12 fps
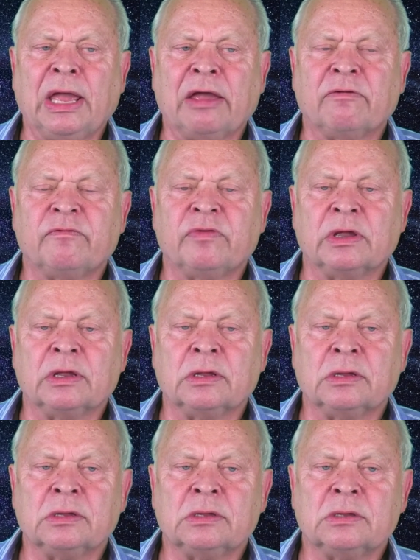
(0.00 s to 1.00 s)

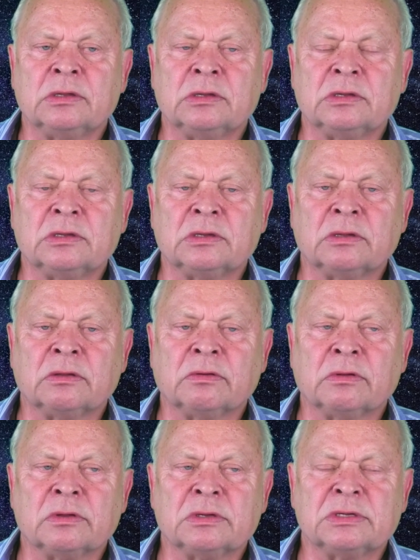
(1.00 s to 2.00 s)
have
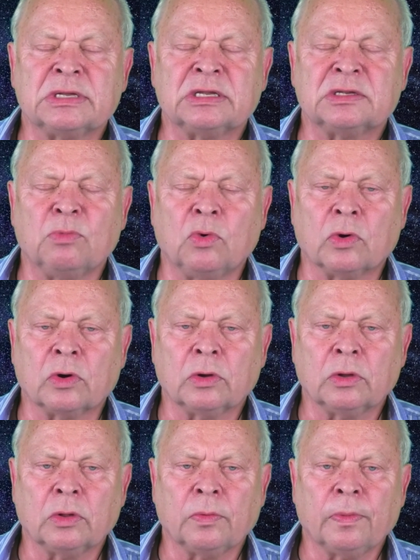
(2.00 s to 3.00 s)
6
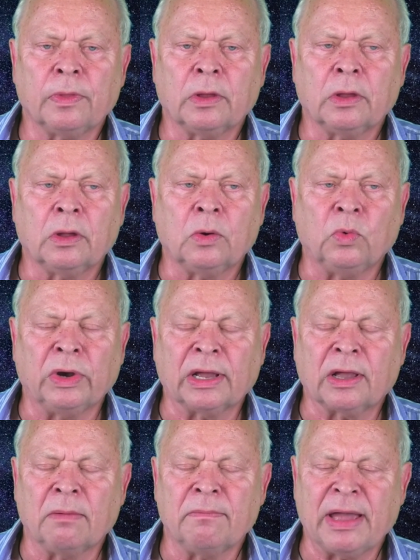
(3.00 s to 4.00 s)
more when I
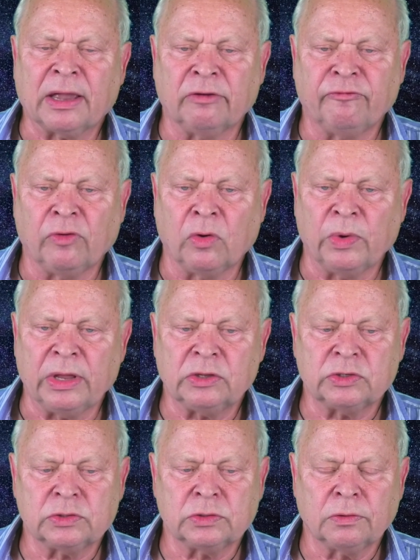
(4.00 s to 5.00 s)
come back in 4
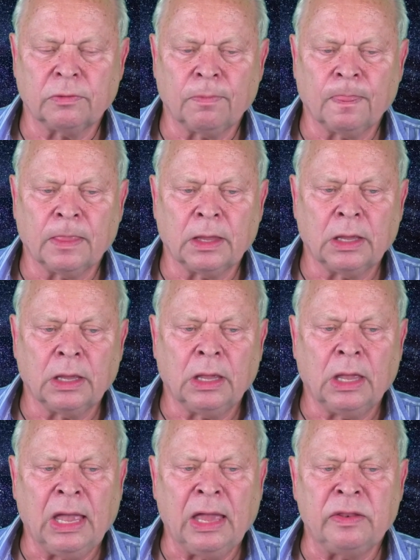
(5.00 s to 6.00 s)
weeks.
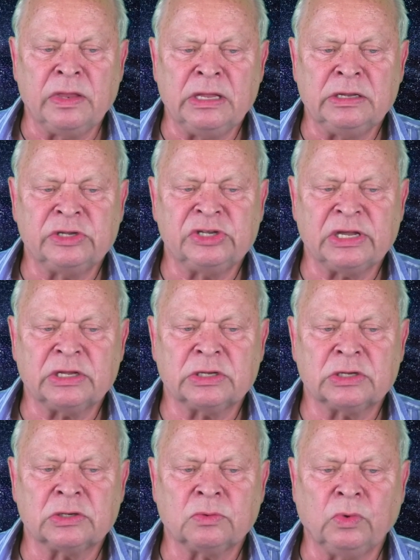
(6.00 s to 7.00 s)
And these
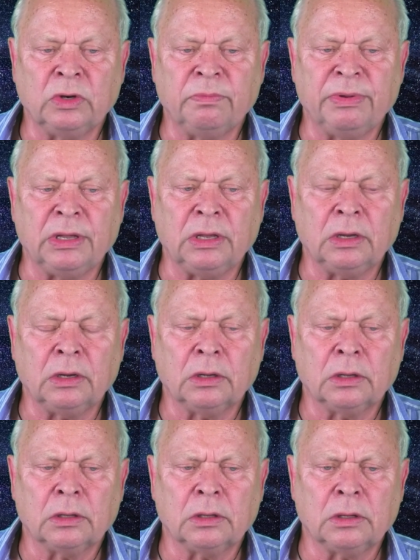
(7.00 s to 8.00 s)
6 will be
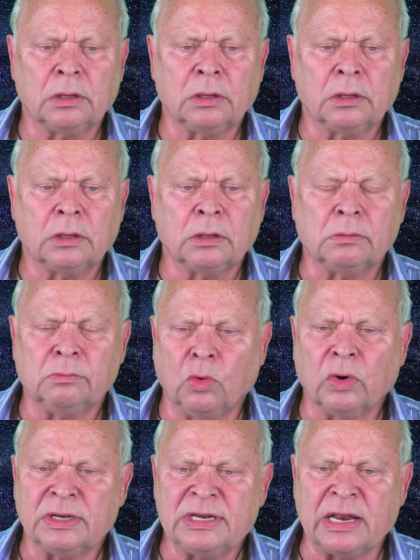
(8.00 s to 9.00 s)

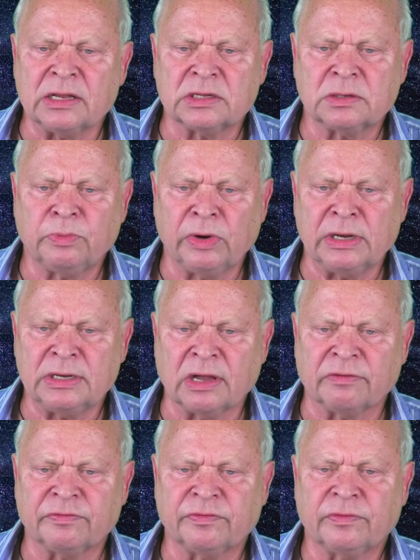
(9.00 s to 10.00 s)
more intense, pretty
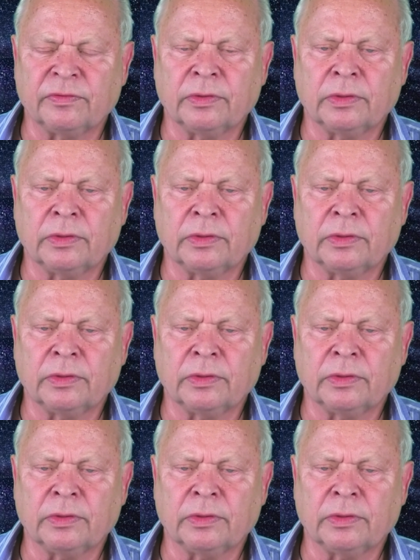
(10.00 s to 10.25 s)
tough.